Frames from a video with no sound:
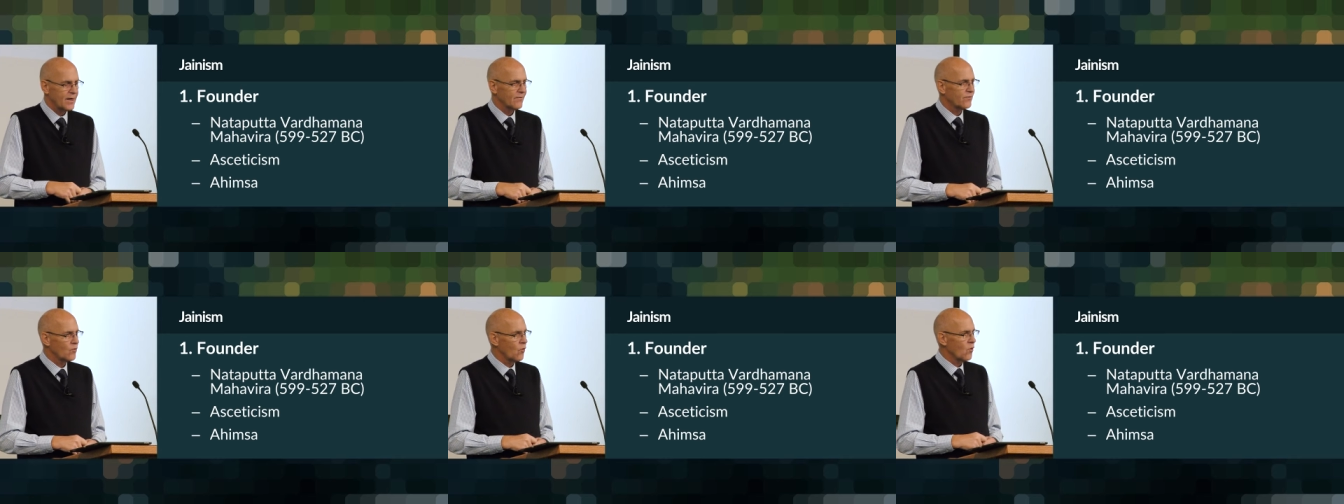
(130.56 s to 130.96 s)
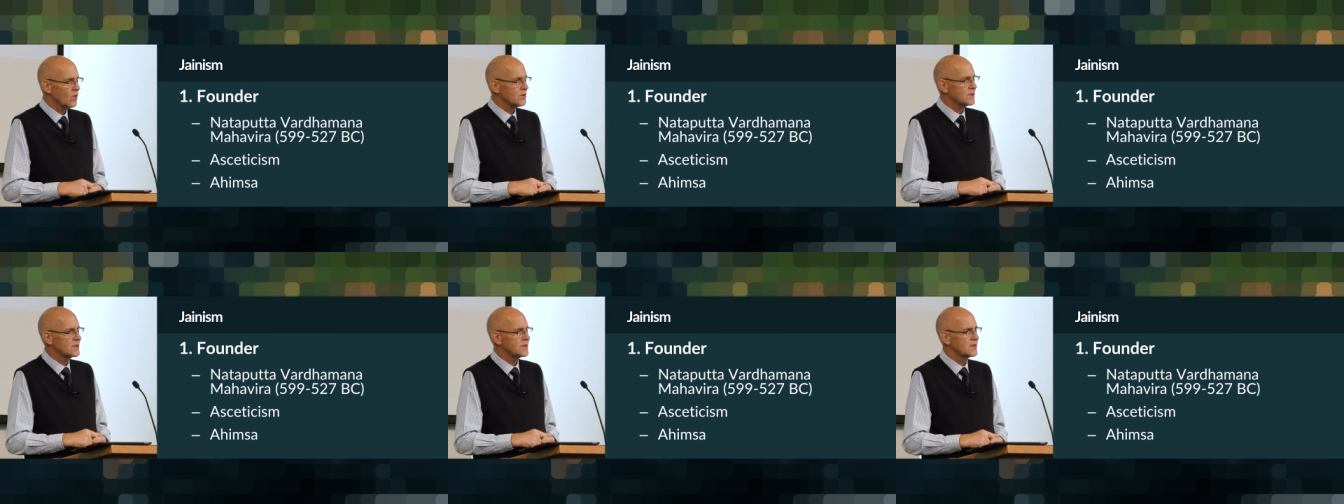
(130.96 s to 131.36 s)
and of
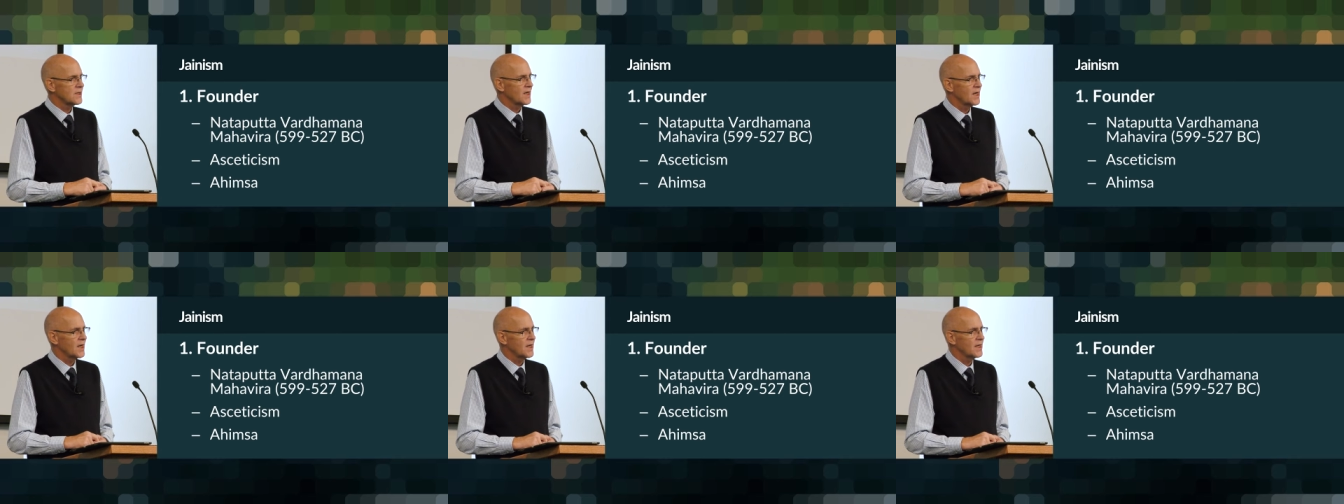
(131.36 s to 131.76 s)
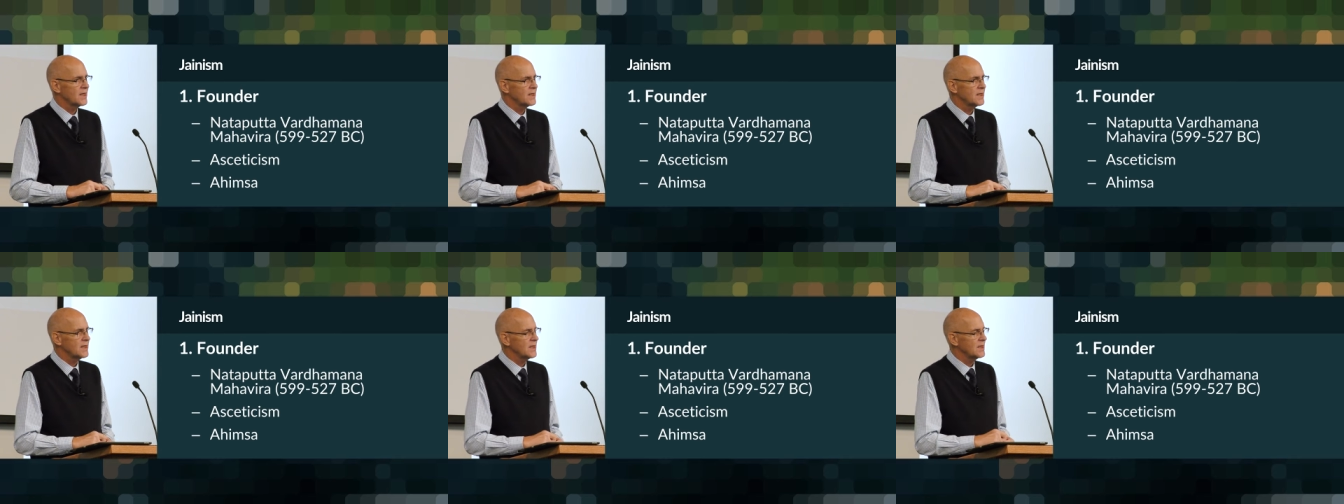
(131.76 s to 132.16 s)
course, uh,
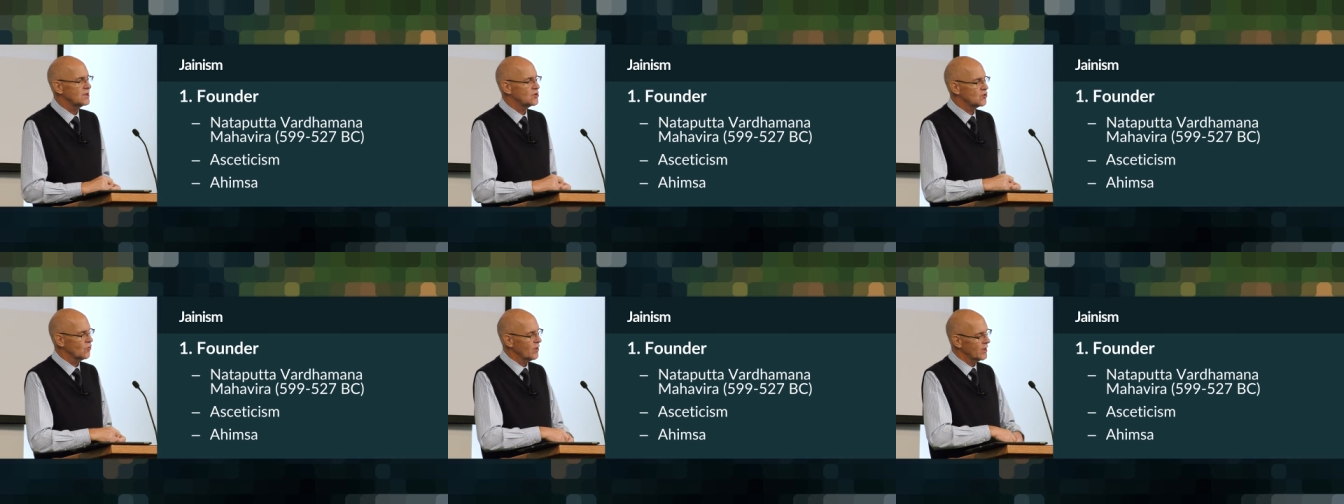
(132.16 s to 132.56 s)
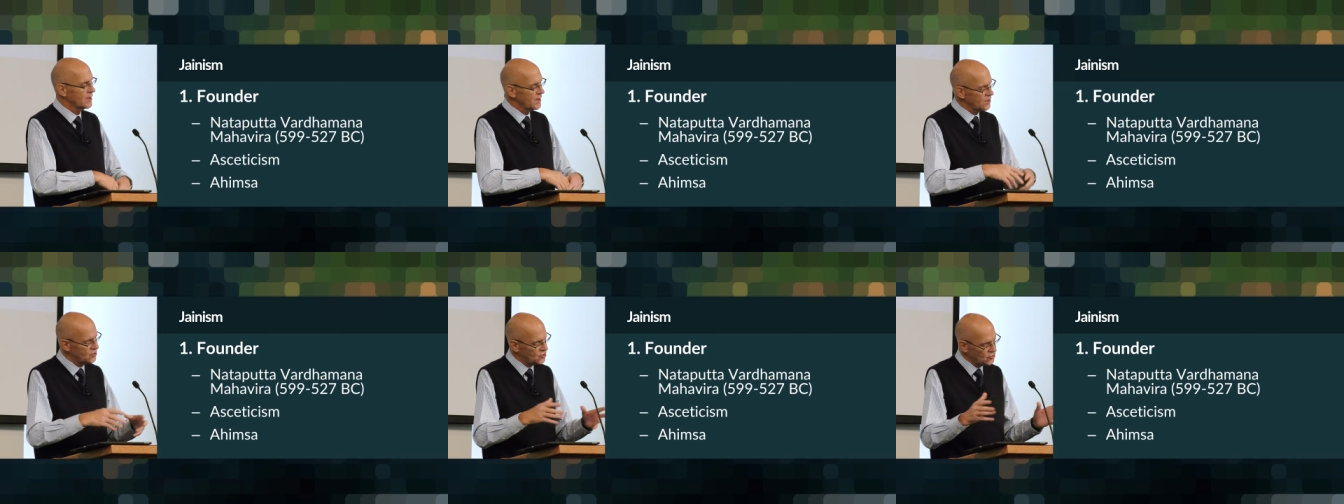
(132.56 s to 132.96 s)
he
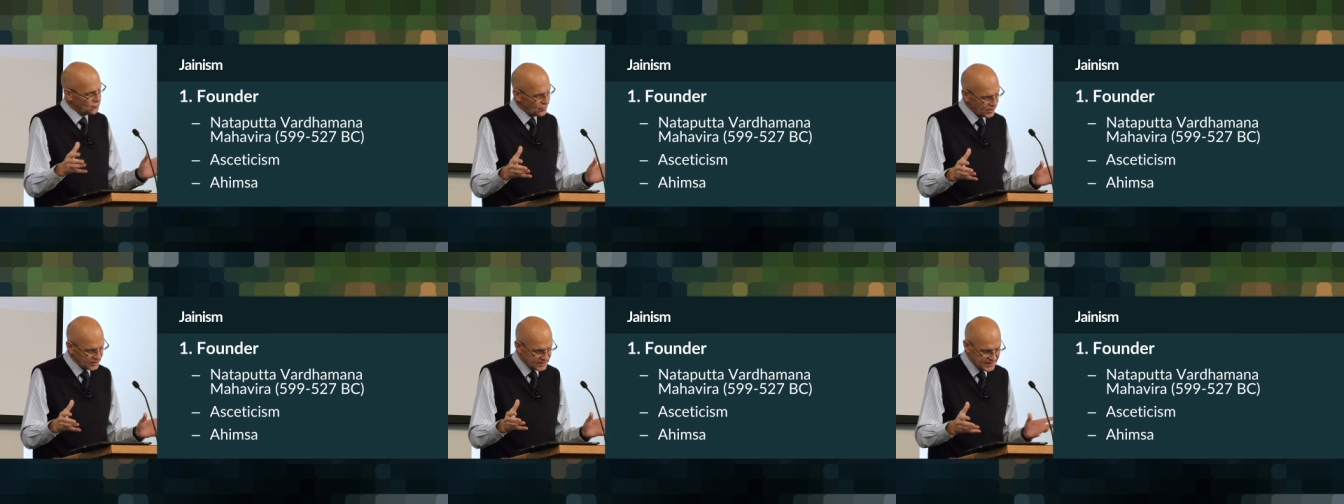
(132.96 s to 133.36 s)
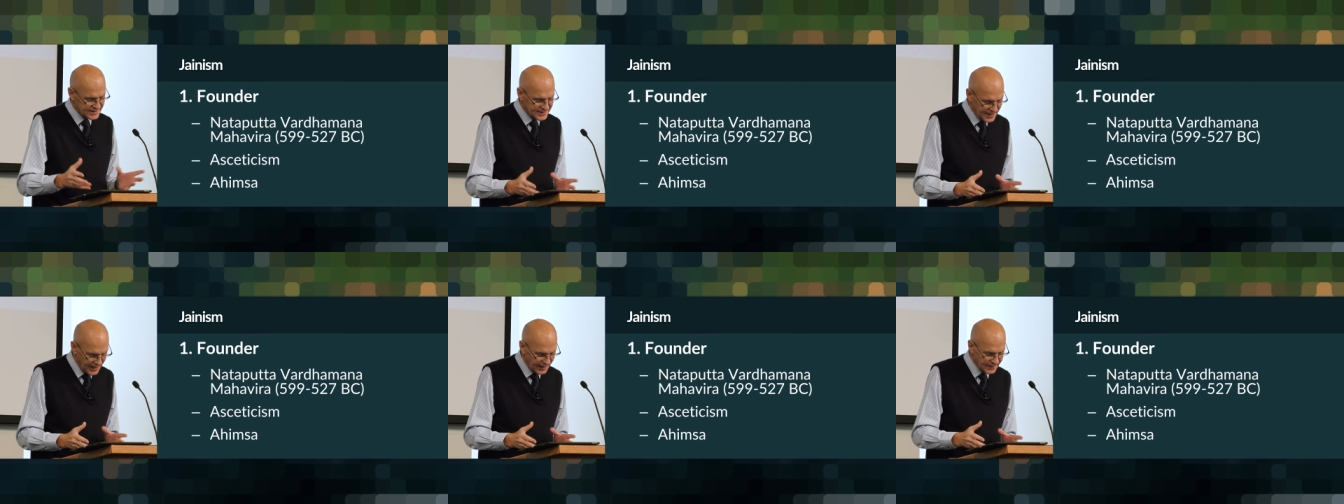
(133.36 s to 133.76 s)
joined a strict
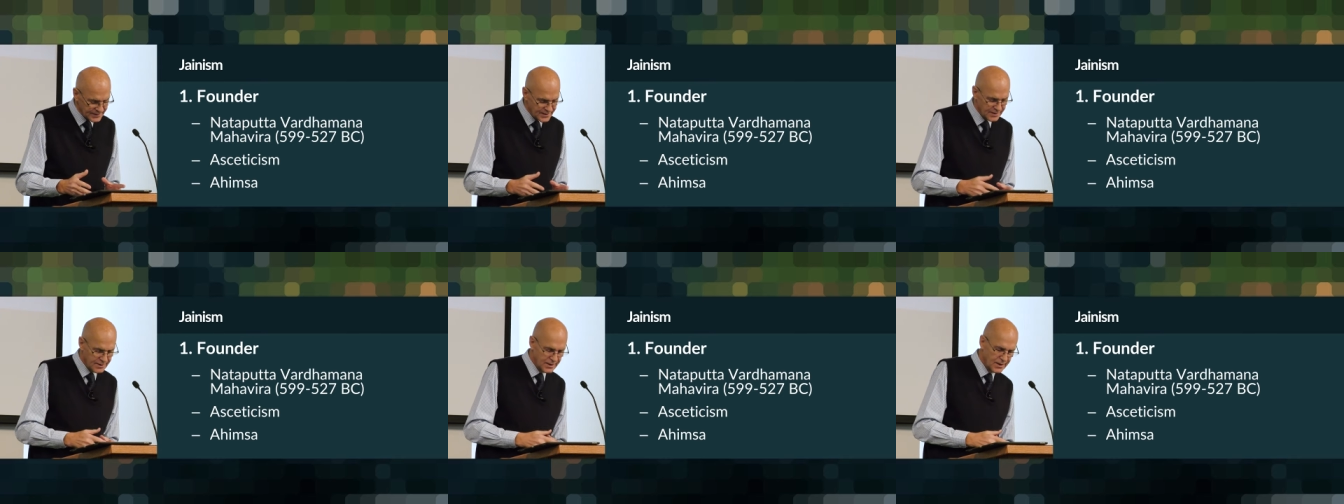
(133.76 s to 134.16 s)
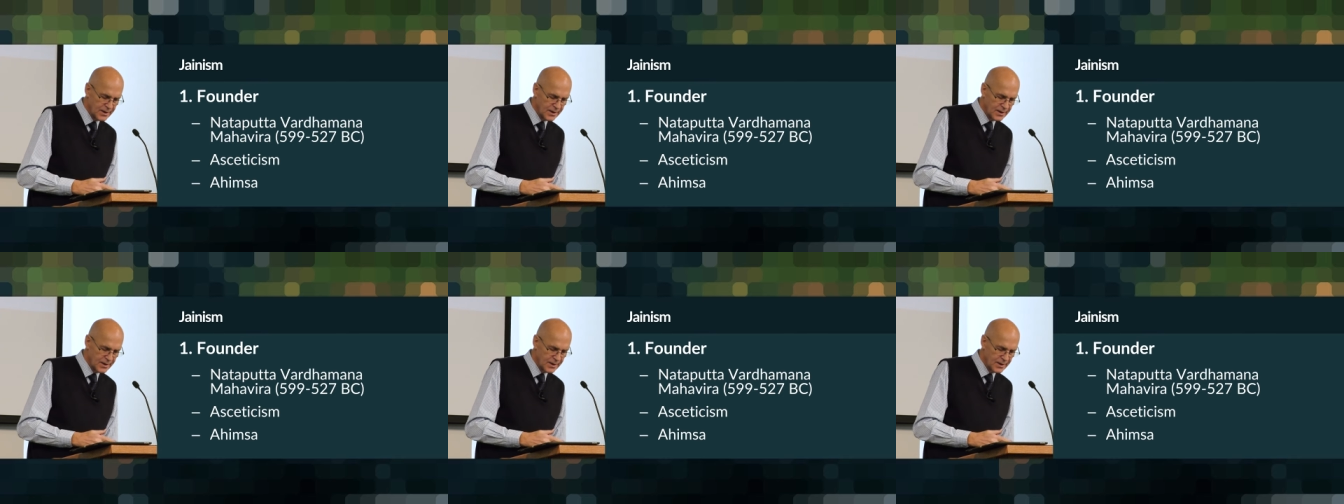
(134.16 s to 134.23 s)
sect